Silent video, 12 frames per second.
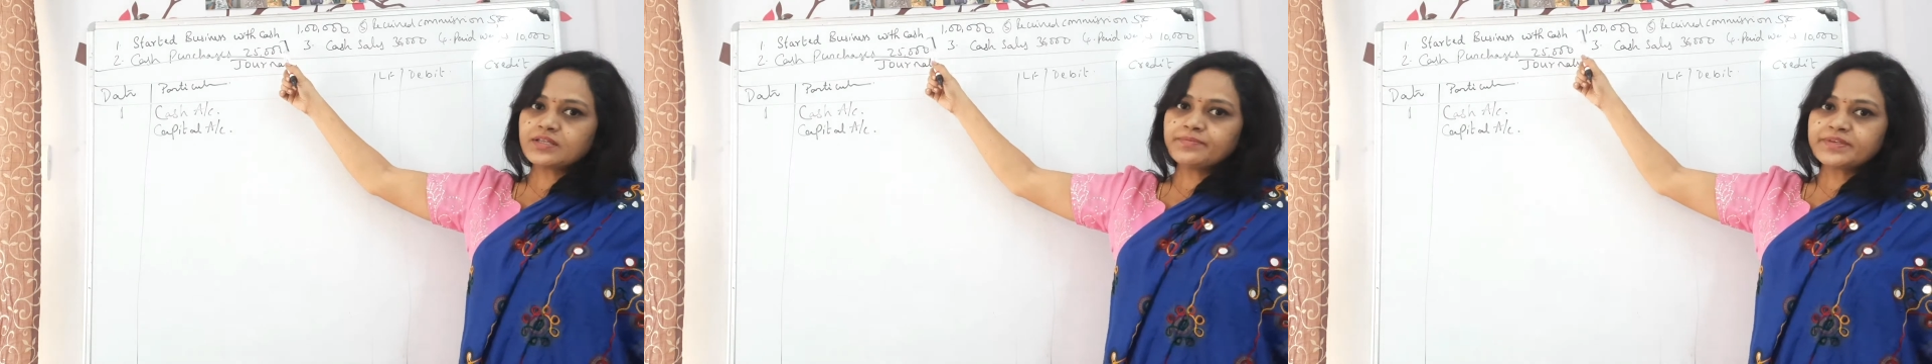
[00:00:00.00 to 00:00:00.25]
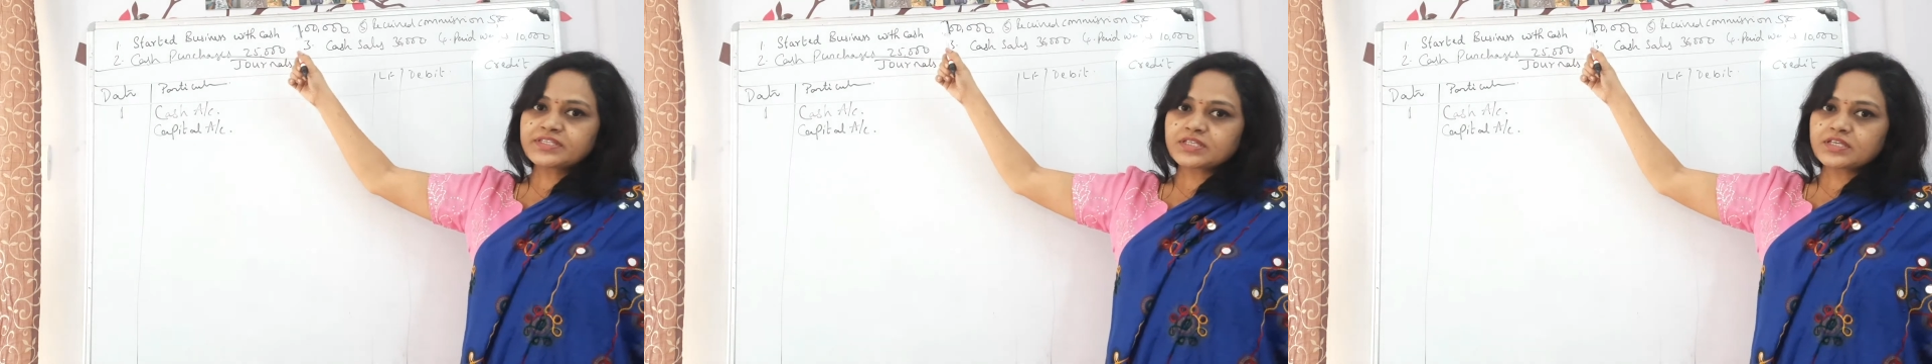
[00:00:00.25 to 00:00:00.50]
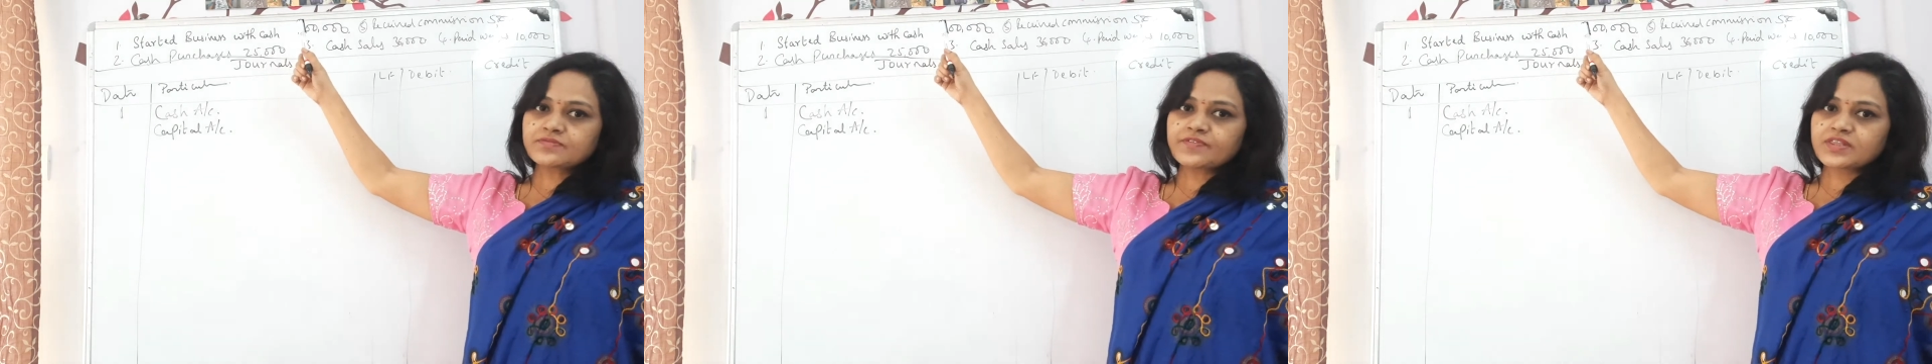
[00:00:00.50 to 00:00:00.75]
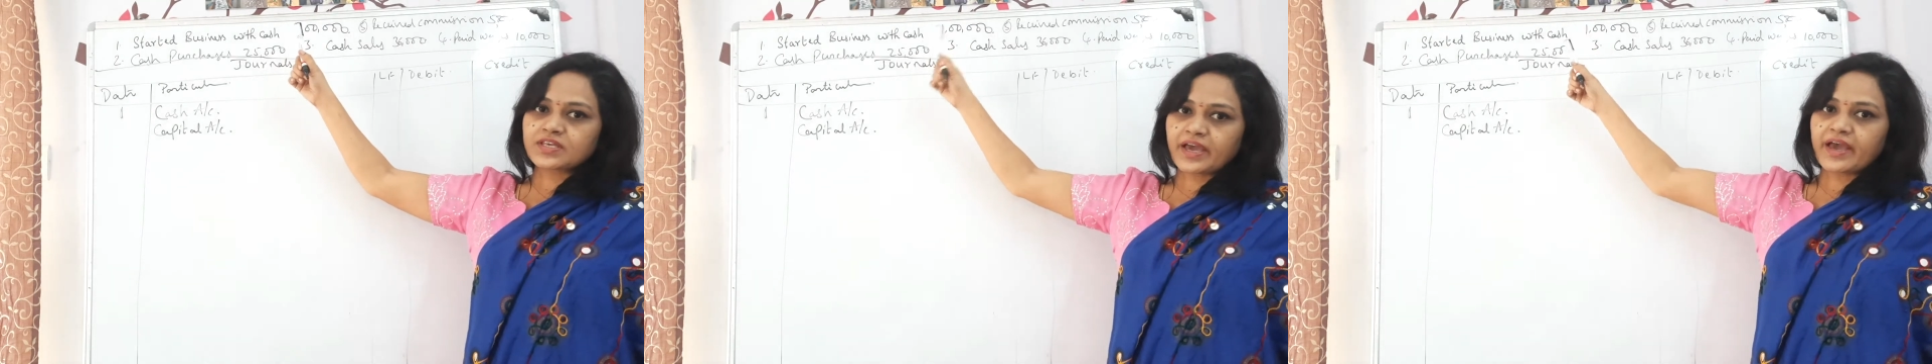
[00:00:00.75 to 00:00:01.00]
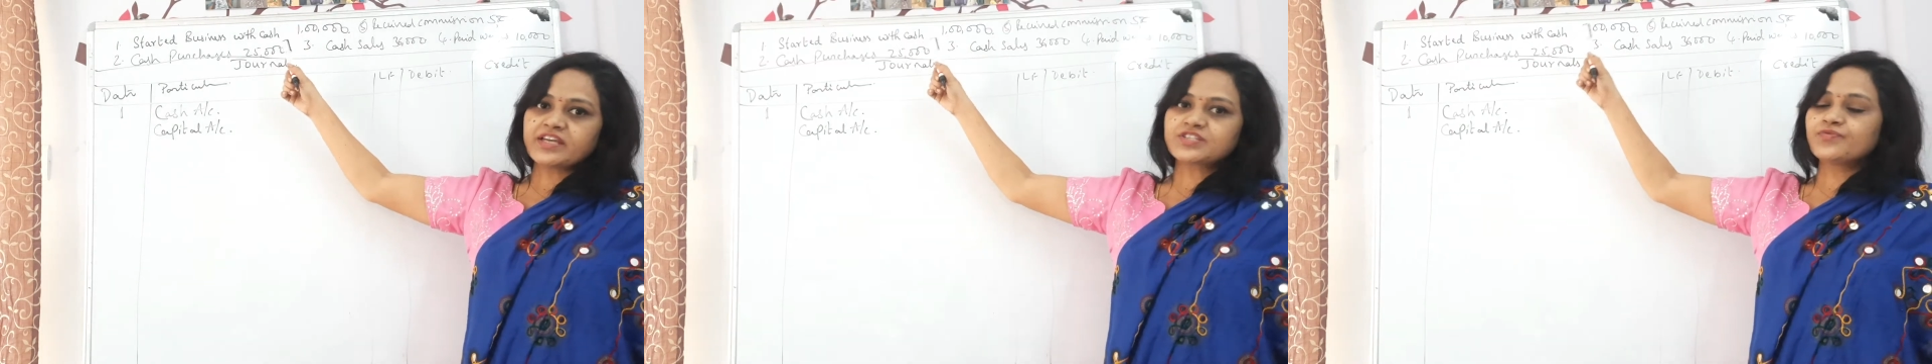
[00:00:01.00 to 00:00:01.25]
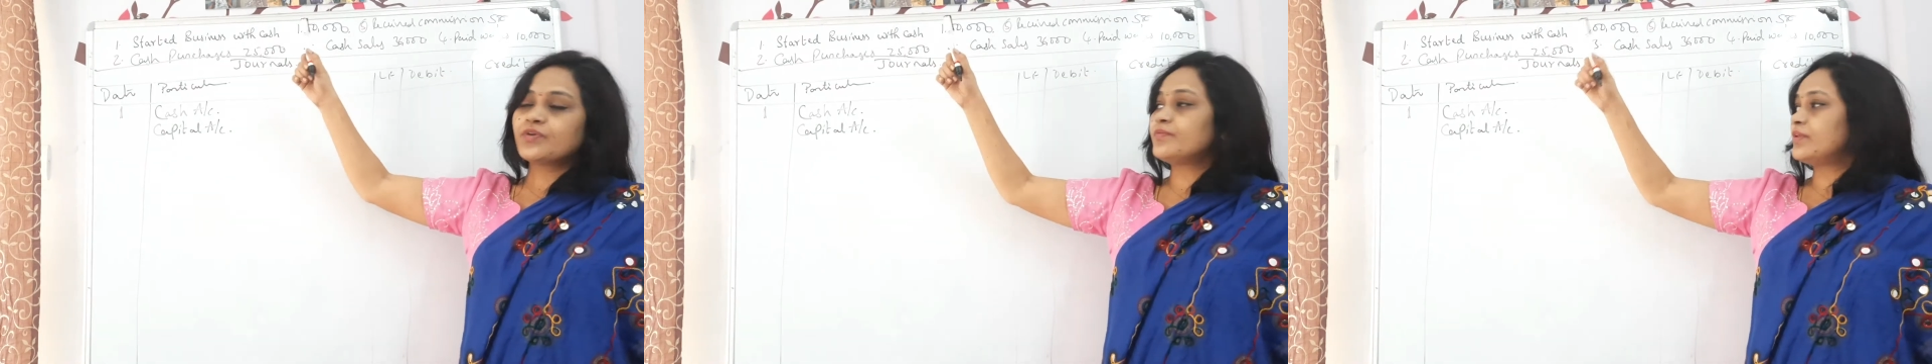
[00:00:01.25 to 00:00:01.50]
the business with cash,
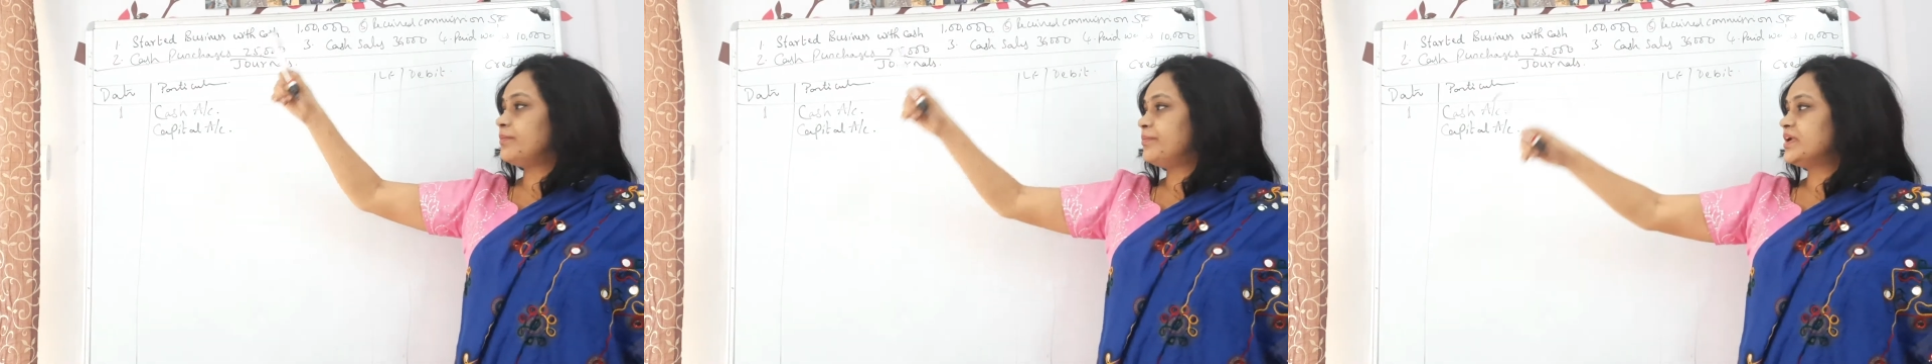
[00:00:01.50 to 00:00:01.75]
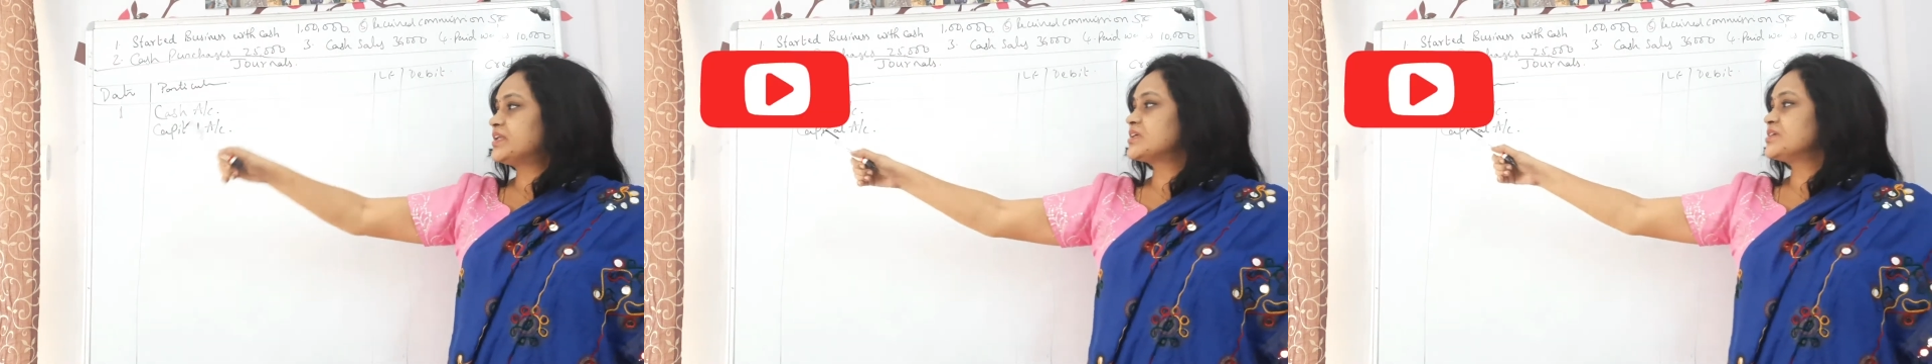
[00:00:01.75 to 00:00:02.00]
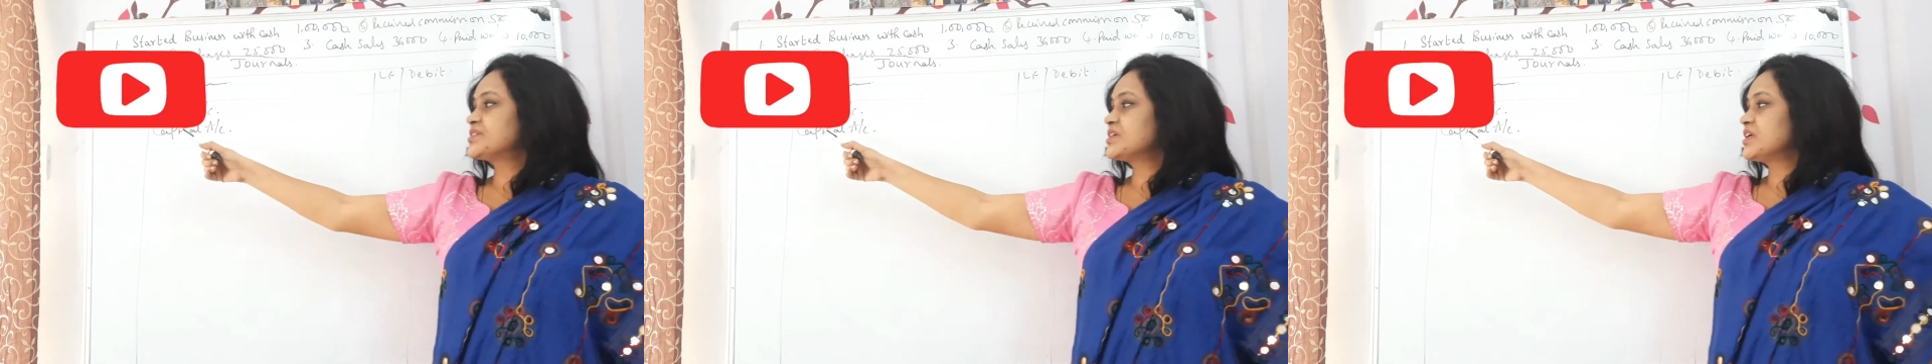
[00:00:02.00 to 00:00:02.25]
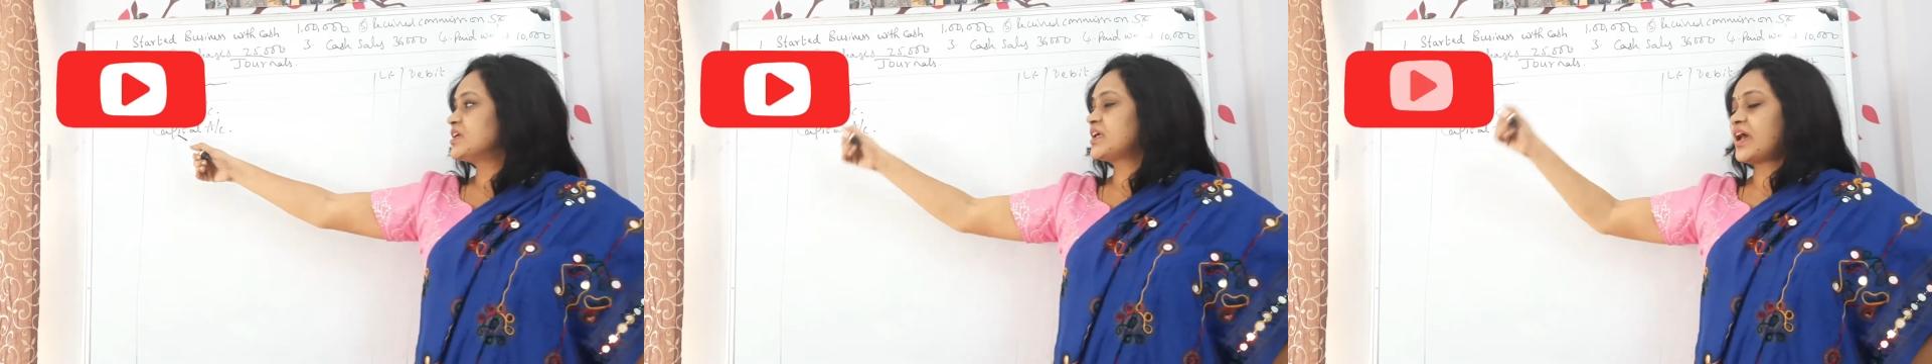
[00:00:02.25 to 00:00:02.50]
we will be treating it